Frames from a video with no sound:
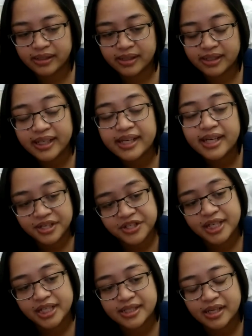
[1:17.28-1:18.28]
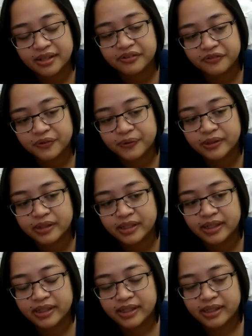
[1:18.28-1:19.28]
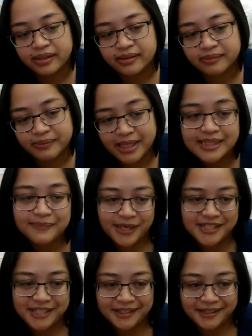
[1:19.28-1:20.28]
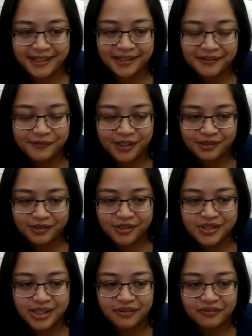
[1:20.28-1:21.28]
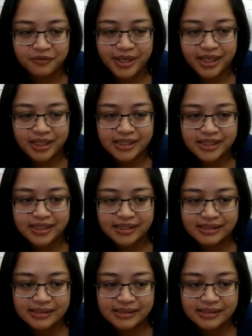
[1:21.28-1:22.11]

clinicians on the floor. That's basically what nursing informatics is.